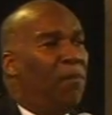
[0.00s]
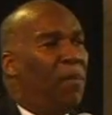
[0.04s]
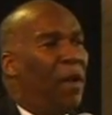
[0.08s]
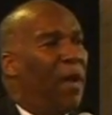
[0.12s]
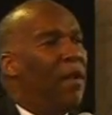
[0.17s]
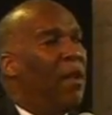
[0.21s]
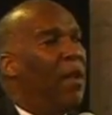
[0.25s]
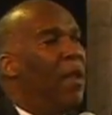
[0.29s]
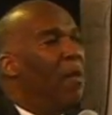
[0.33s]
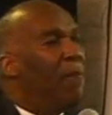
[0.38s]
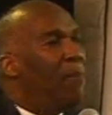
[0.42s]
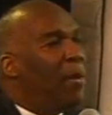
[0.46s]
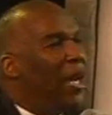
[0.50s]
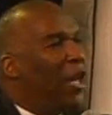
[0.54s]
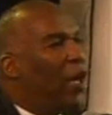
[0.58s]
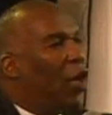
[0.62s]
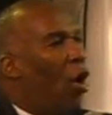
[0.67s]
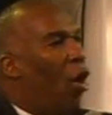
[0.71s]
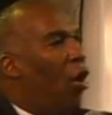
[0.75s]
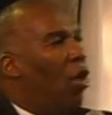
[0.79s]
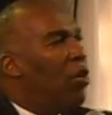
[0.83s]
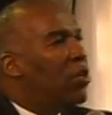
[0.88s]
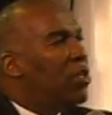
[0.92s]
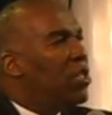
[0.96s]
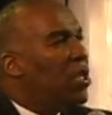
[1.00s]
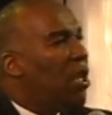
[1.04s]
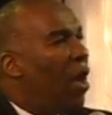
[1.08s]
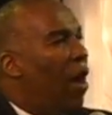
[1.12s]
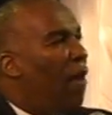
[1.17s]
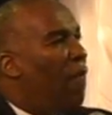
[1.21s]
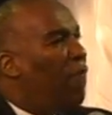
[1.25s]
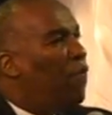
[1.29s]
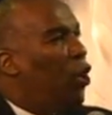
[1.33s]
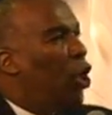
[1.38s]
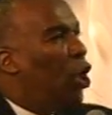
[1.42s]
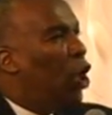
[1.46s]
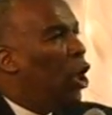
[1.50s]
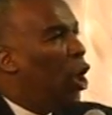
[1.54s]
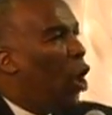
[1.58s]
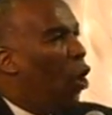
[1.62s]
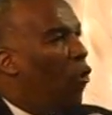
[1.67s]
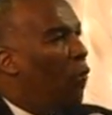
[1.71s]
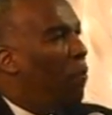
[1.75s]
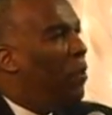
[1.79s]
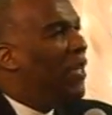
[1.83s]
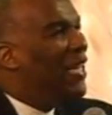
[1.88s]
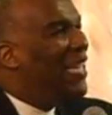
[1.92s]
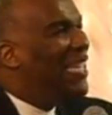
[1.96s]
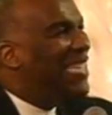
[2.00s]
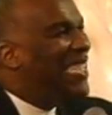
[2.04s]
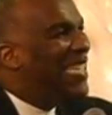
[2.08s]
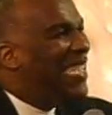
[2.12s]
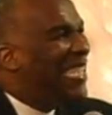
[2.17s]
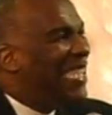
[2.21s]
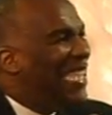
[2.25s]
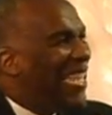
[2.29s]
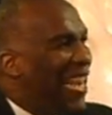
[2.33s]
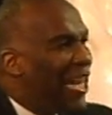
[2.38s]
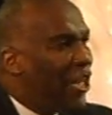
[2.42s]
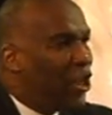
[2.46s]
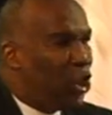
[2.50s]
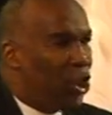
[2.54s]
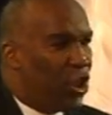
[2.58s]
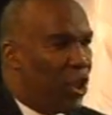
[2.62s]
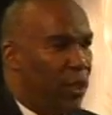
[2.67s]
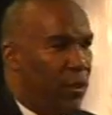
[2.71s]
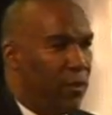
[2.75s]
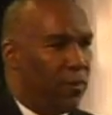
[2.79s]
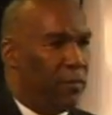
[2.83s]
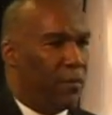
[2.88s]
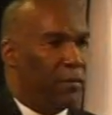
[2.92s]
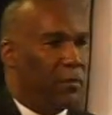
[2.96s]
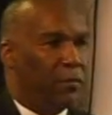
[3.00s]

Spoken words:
But because of globalization,